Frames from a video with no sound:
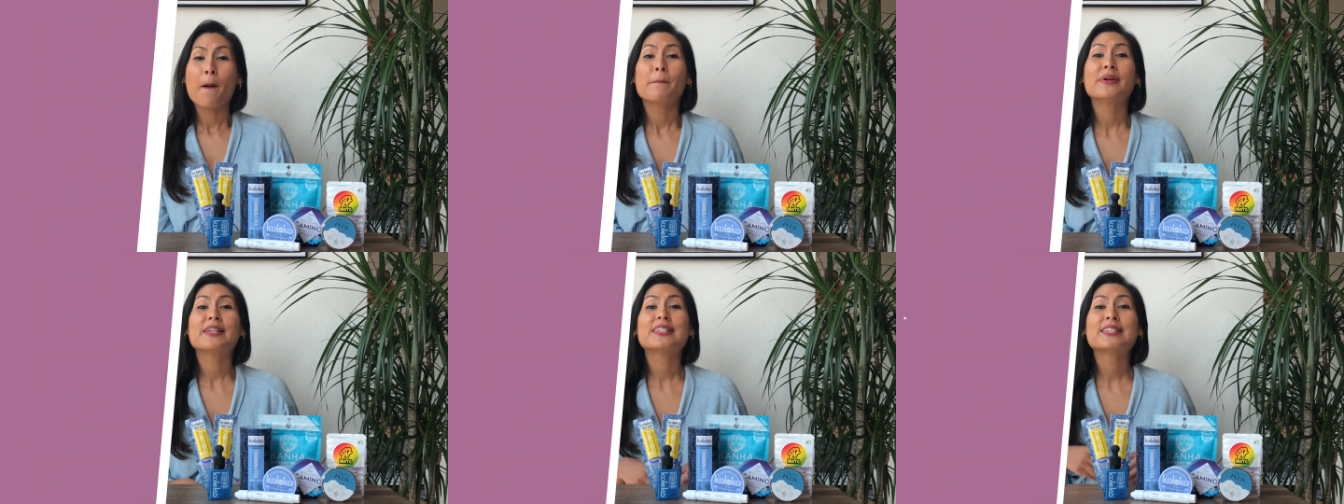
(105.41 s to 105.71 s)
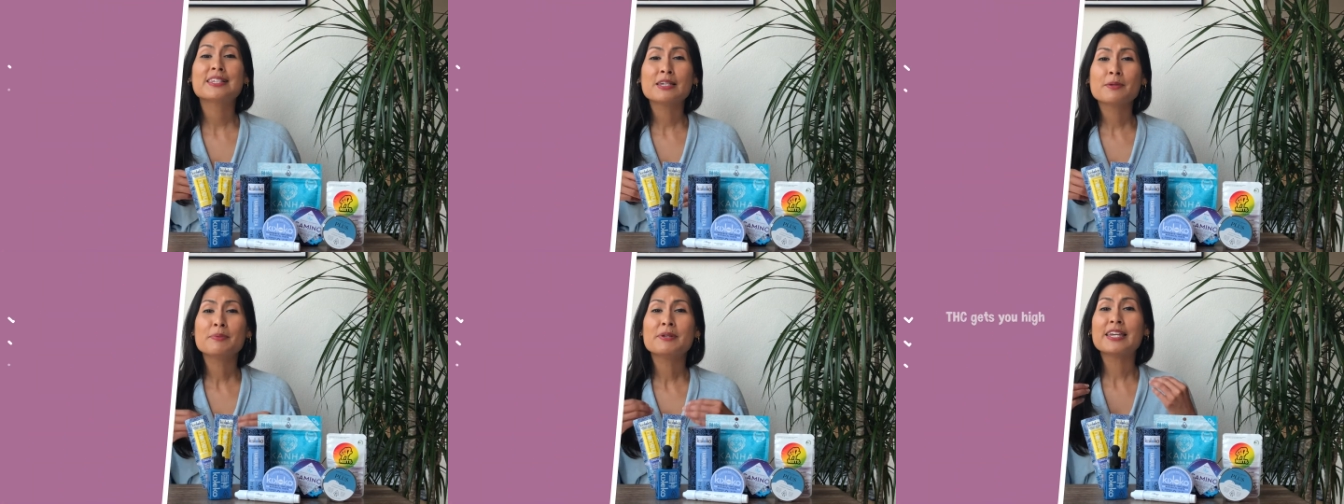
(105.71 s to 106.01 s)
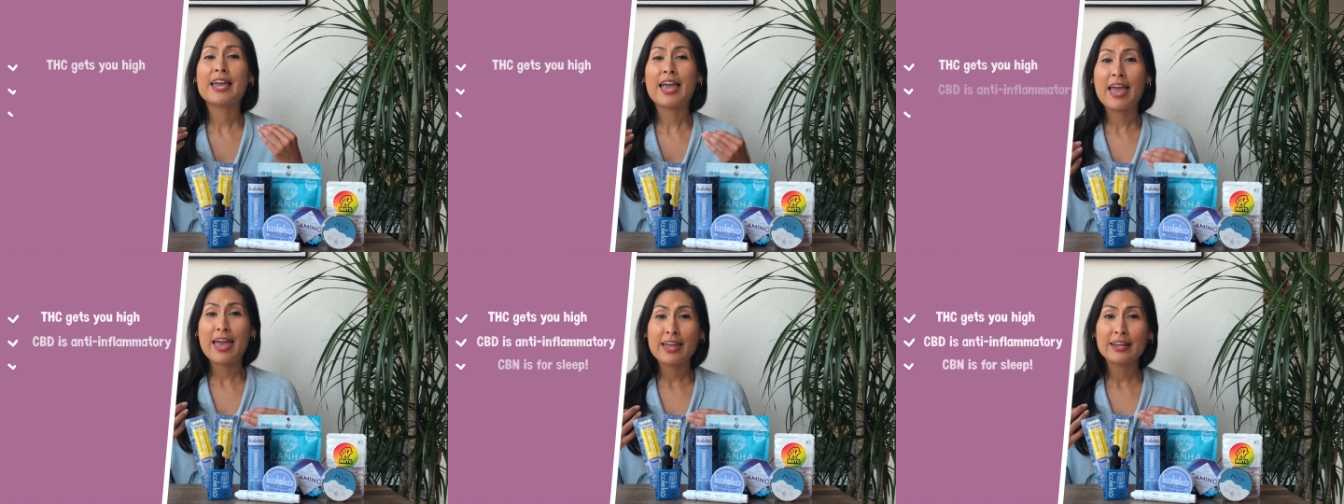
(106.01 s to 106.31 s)
but
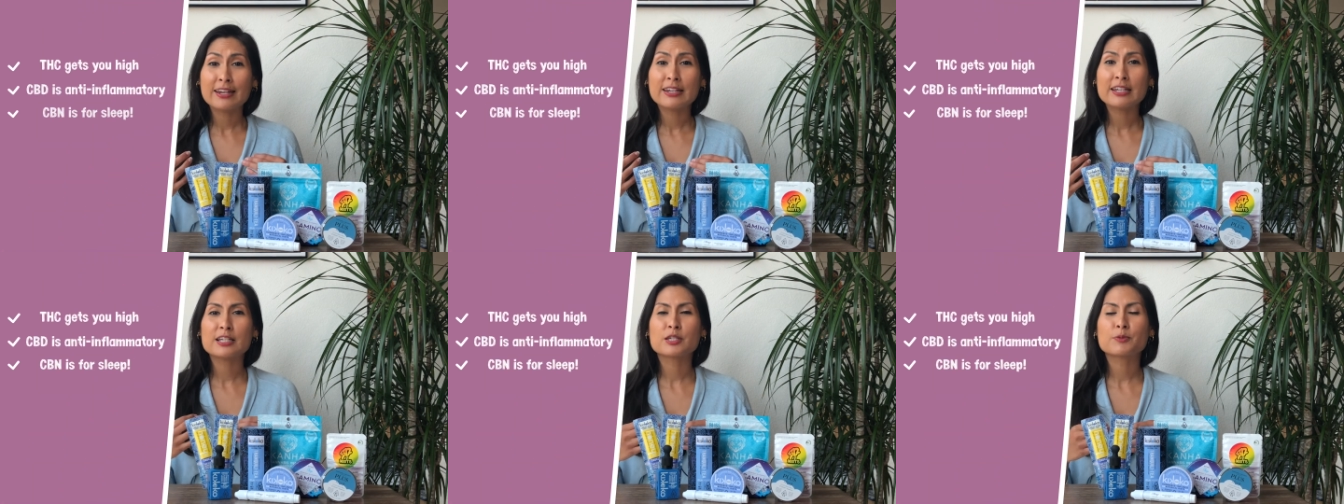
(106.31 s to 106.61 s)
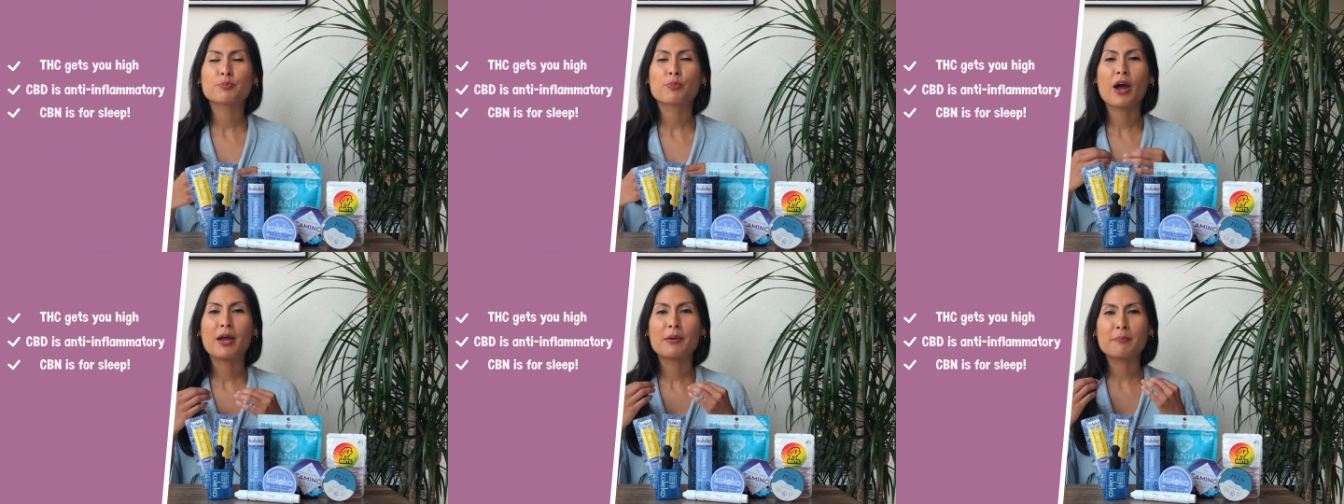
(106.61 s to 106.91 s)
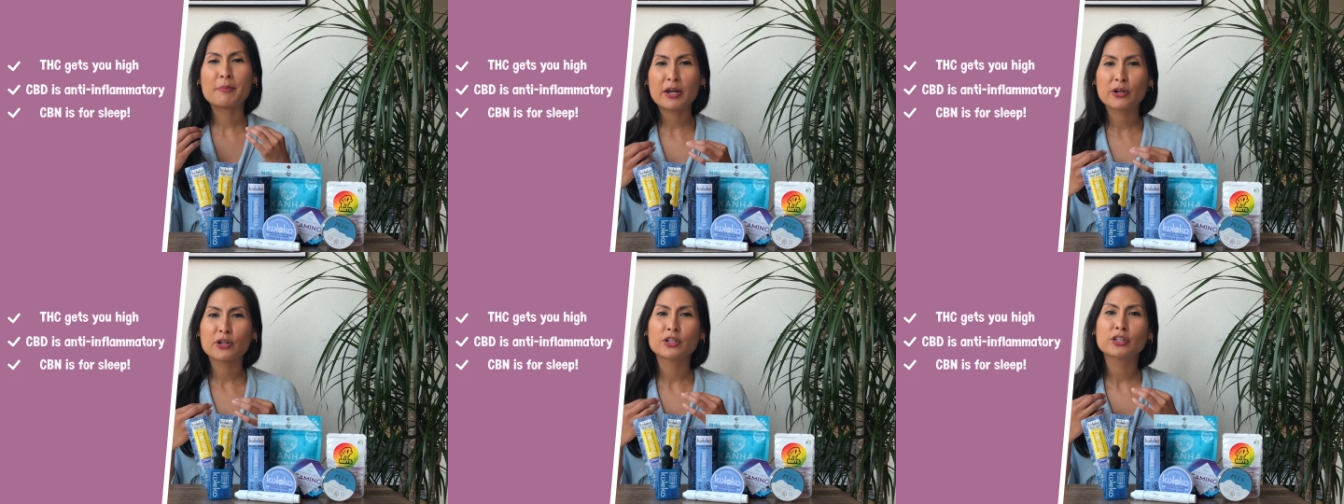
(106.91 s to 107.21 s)
CBN is
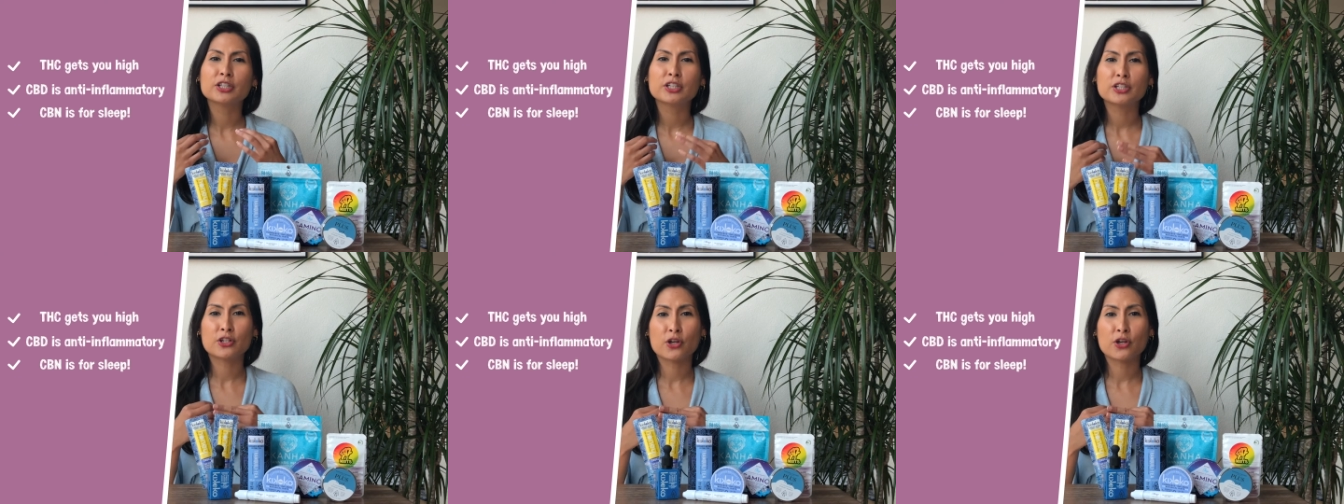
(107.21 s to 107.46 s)
primarily